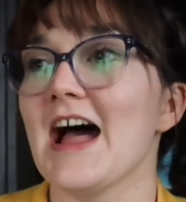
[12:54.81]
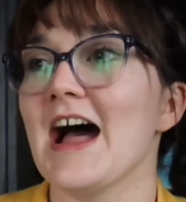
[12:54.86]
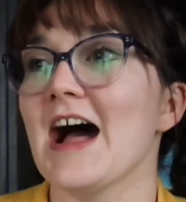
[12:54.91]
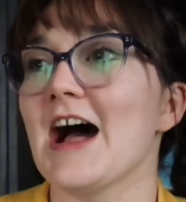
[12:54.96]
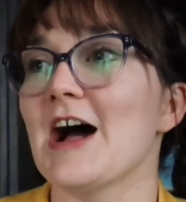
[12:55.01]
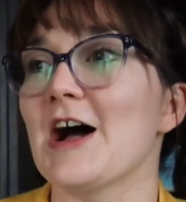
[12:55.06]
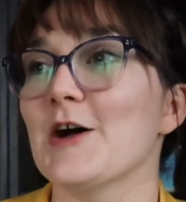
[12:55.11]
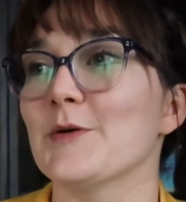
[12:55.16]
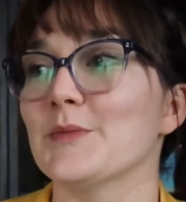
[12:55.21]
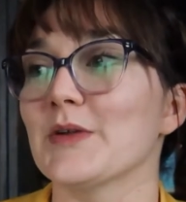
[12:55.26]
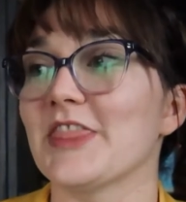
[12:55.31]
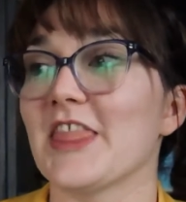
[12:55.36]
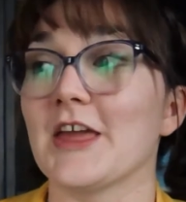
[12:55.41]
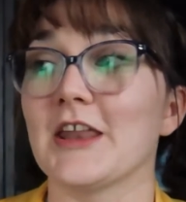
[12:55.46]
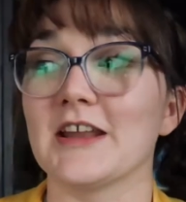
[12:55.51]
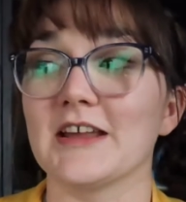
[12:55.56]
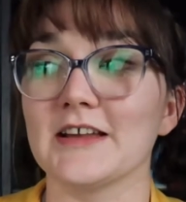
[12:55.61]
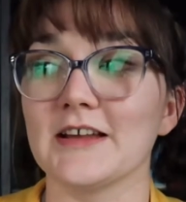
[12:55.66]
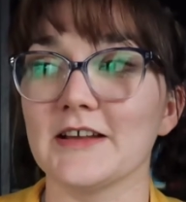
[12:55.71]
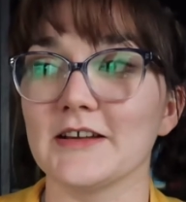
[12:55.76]
But then
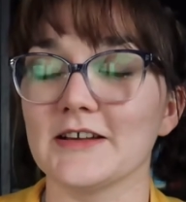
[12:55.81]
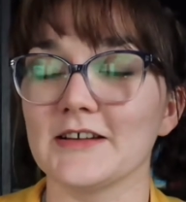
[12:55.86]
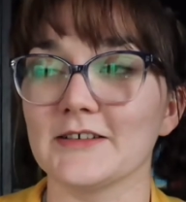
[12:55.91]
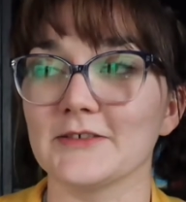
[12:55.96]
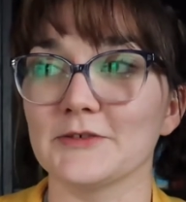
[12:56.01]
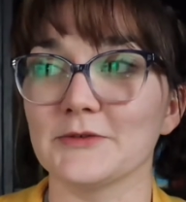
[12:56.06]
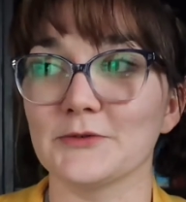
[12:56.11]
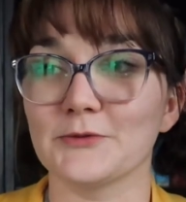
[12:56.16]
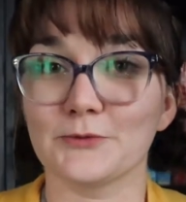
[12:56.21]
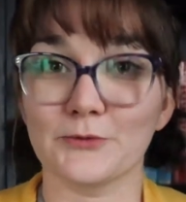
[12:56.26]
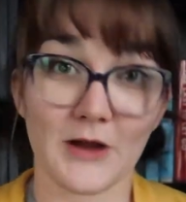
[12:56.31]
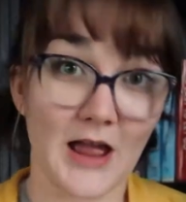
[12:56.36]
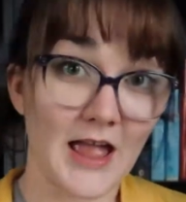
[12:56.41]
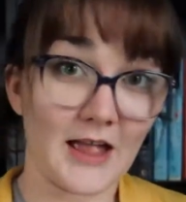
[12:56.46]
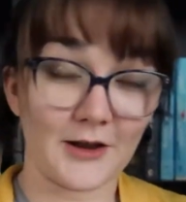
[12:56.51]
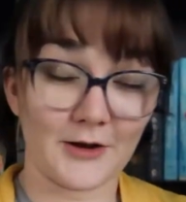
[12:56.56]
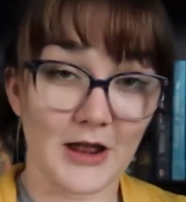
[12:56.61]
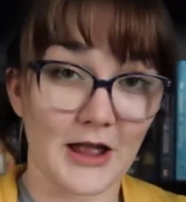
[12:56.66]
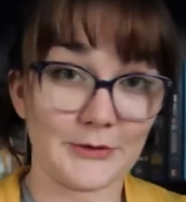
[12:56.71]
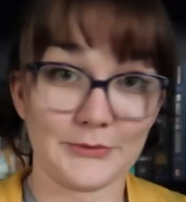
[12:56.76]
I
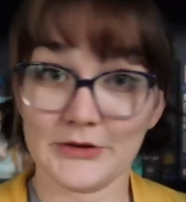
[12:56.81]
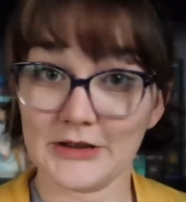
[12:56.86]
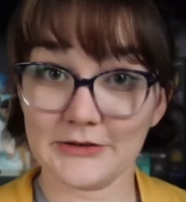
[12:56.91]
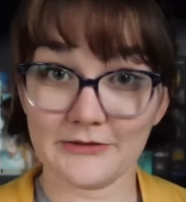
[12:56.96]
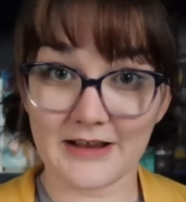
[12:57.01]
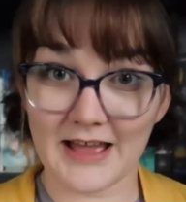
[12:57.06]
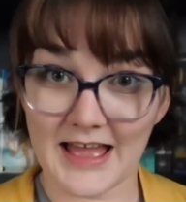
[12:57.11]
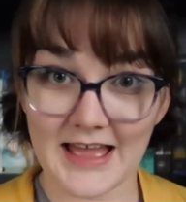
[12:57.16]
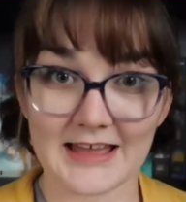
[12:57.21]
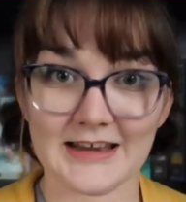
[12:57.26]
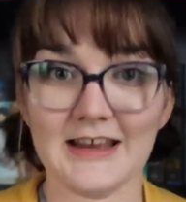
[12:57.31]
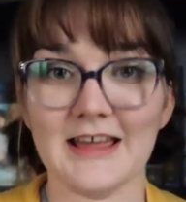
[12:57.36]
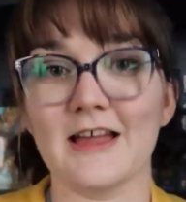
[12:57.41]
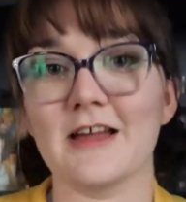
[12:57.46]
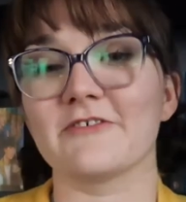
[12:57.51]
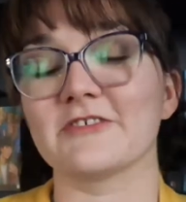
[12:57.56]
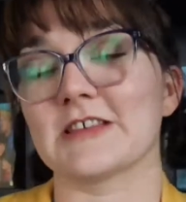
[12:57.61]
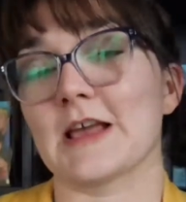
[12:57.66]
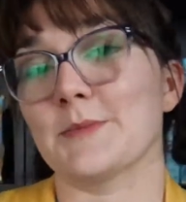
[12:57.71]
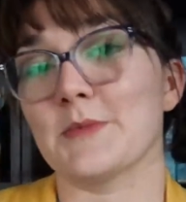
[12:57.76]

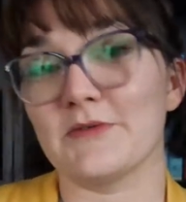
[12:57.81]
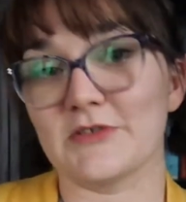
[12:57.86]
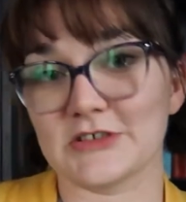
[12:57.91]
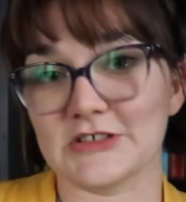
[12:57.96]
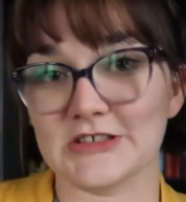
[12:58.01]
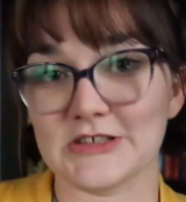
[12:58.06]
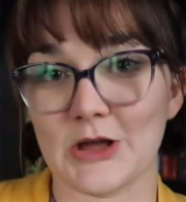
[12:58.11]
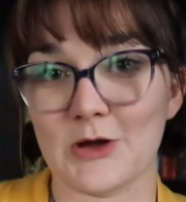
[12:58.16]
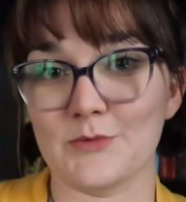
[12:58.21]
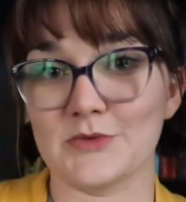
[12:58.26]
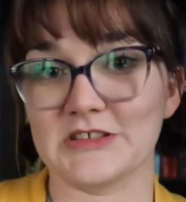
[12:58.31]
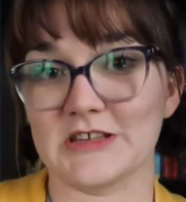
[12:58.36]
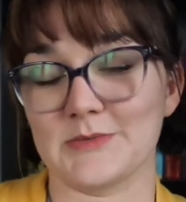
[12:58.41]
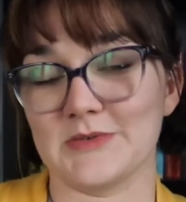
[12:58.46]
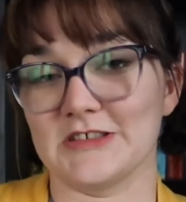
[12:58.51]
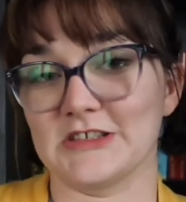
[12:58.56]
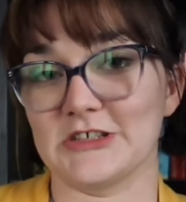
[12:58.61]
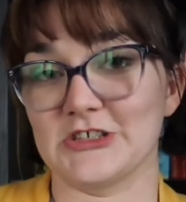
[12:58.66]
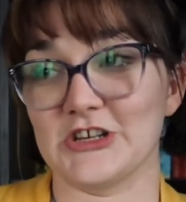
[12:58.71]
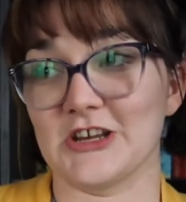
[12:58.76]
reread Simon versus the Homo
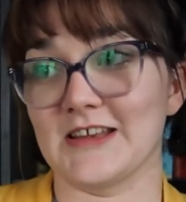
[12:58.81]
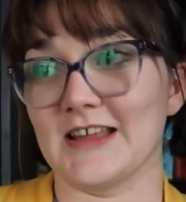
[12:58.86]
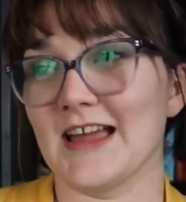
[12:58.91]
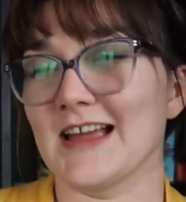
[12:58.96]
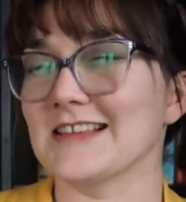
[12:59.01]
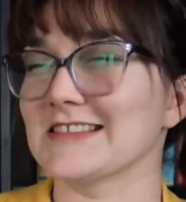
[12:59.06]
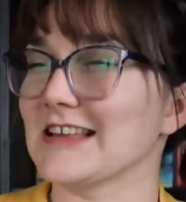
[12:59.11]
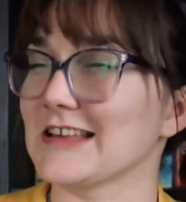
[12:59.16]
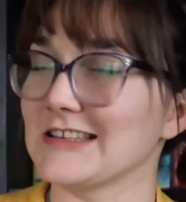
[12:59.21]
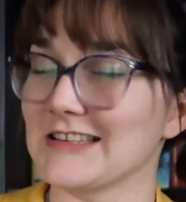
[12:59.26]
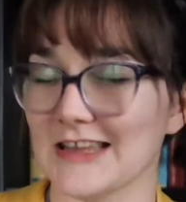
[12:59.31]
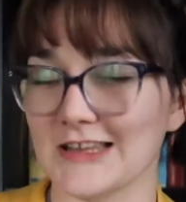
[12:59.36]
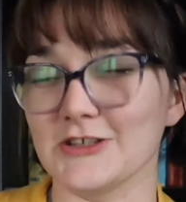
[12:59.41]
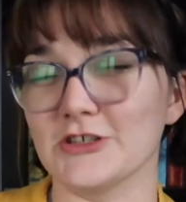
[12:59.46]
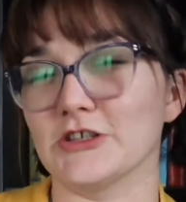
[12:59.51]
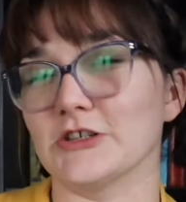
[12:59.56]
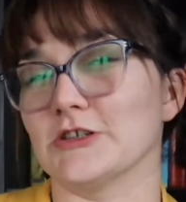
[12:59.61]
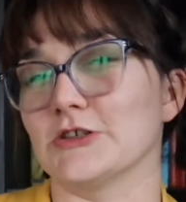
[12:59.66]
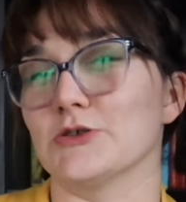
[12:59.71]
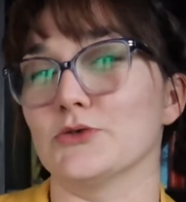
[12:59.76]
Sapiens Agenda, as I tend
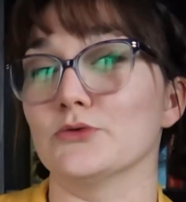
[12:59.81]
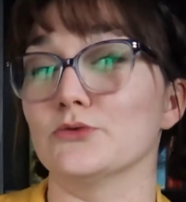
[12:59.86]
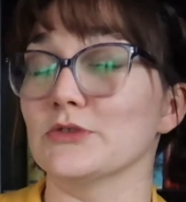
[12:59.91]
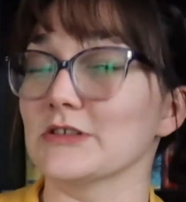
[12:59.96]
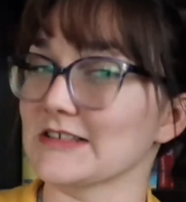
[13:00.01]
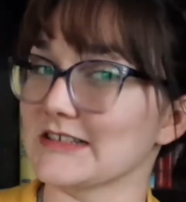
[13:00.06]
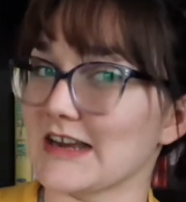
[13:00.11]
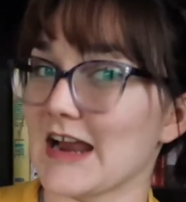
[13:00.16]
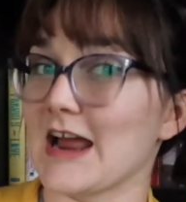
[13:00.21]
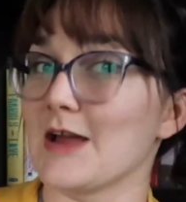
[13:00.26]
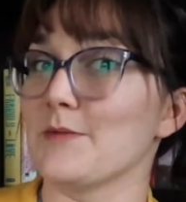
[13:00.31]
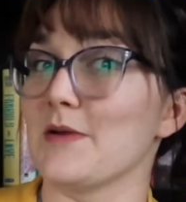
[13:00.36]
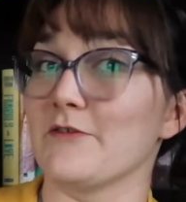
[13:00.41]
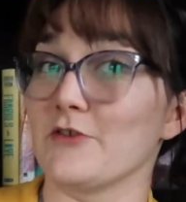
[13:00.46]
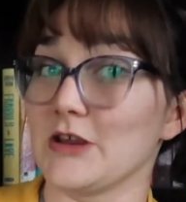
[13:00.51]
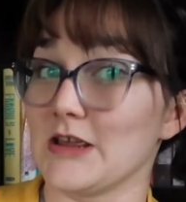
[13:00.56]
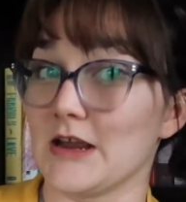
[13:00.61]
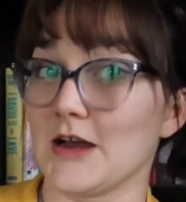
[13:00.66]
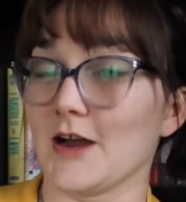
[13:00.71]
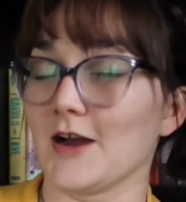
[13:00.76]
to do this time
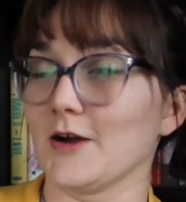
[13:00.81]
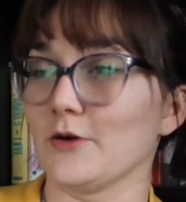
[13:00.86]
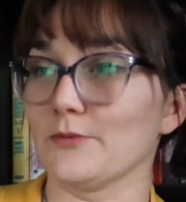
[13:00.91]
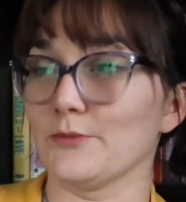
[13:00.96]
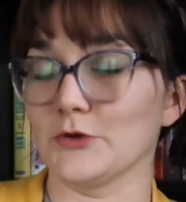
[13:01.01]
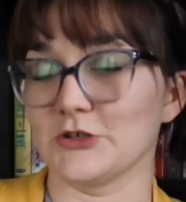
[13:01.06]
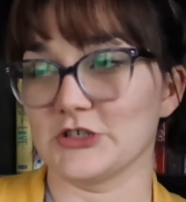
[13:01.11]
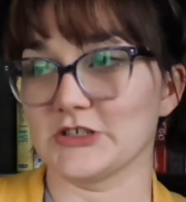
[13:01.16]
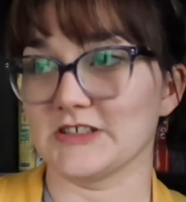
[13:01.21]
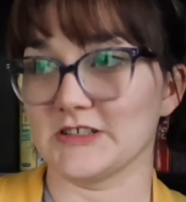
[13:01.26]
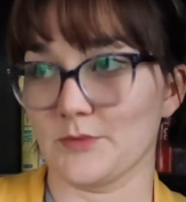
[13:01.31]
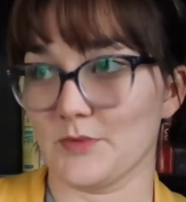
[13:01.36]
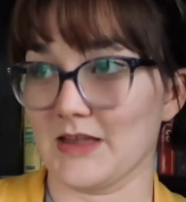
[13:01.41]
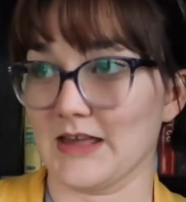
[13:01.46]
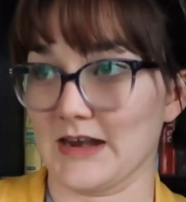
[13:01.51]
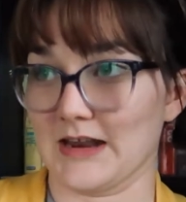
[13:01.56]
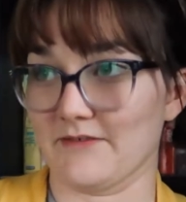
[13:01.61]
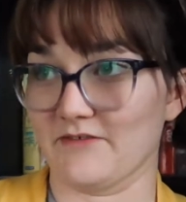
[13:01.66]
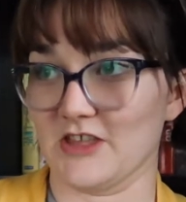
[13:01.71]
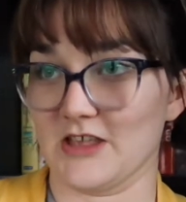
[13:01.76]
every year, which is the
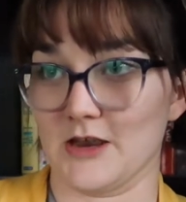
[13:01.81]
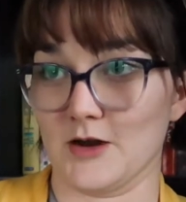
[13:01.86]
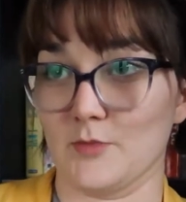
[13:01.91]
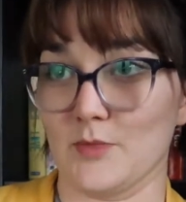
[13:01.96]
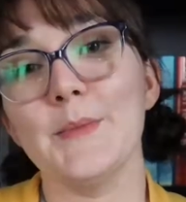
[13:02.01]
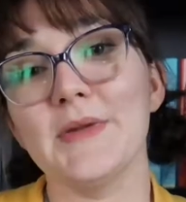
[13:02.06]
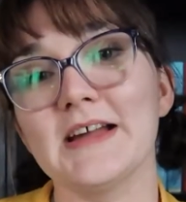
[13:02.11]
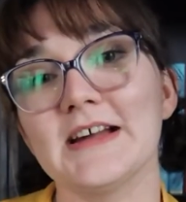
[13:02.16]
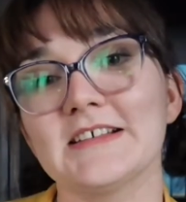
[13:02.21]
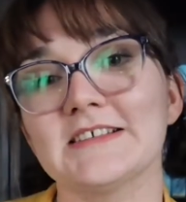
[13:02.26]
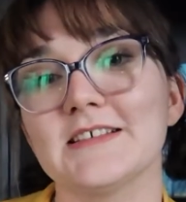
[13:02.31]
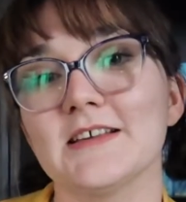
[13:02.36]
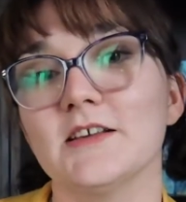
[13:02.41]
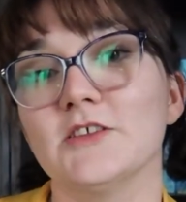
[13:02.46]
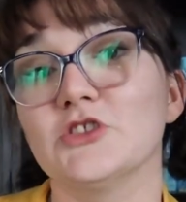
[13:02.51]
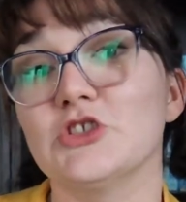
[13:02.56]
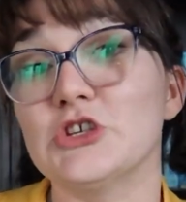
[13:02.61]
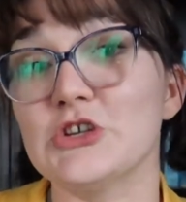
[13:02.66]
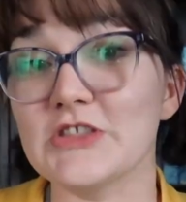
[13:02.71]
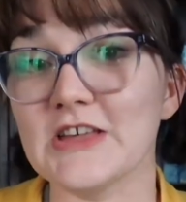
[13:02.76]
beginning of the year, because
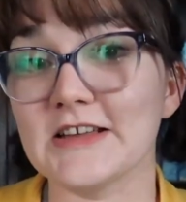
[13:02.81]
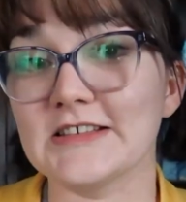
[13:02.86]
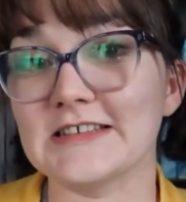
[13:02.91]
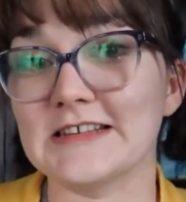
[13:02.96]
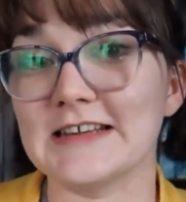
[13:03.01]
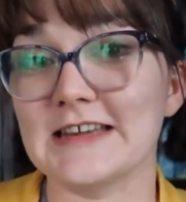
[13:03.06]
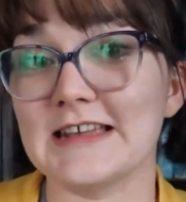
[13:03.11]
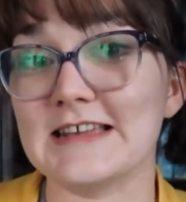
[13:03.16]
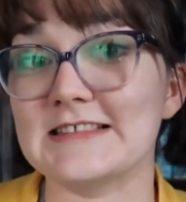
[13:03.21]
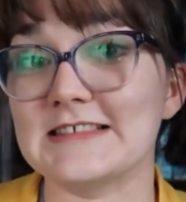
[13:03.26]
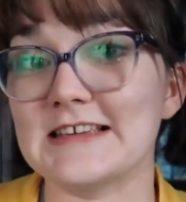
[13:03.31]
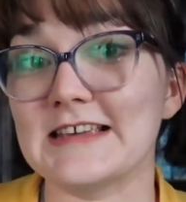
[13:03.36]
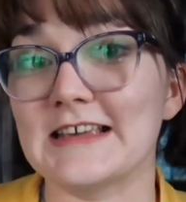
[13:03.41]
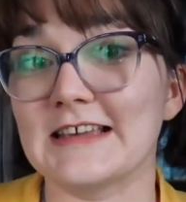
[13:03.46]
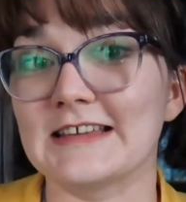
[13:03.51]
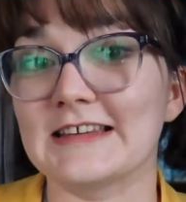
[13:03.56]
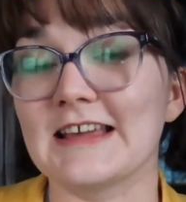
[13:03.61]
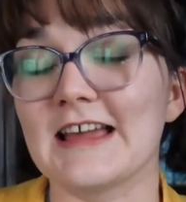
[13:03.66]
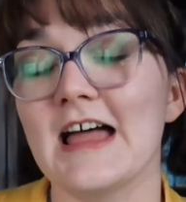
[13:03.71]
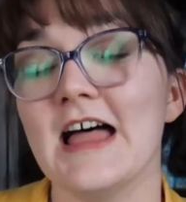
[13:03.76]
in
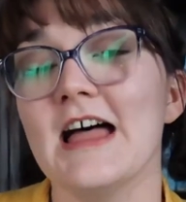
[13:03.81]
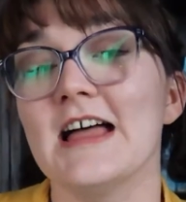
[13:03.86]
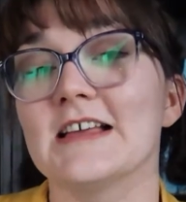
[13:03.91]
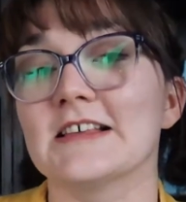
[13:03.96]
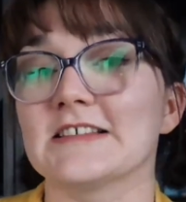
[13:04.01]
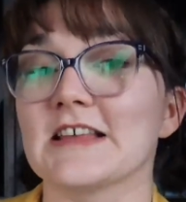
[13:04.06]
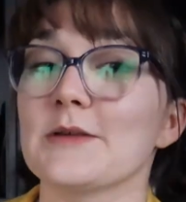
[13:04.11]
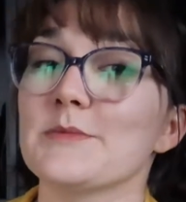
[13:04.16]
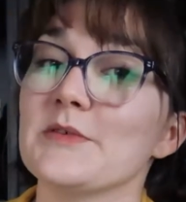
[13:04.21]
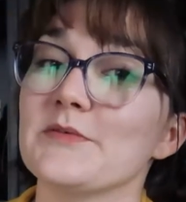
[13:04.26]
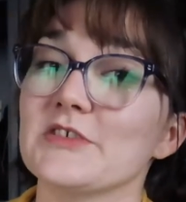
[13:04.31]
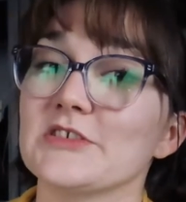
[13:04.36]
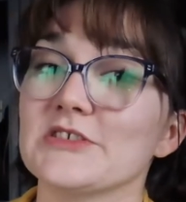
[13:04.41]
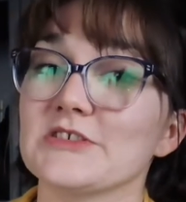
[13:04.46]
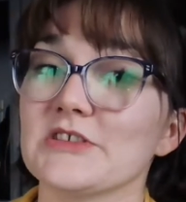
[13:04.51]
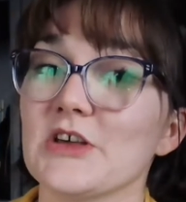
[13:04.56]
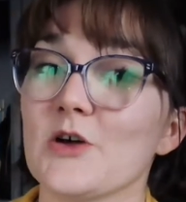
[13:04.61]
2018 Simon versus the